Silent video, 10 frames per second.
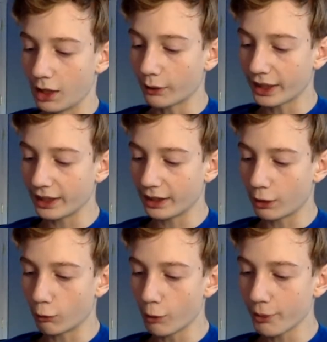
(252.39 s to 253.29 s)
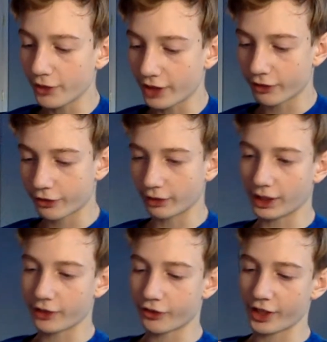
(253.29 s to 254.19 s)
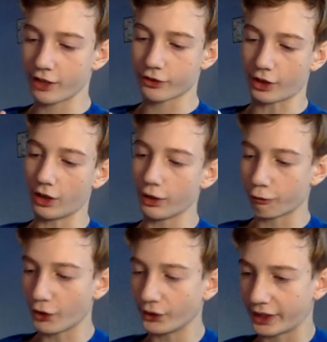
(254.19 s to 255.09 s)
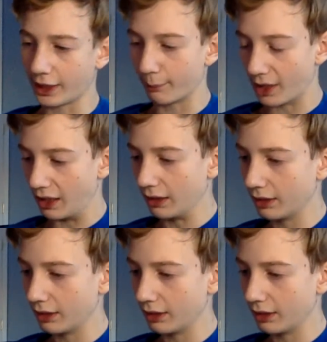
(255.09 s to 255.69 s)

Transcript: Okay, now one more test. Let's test on the front camera.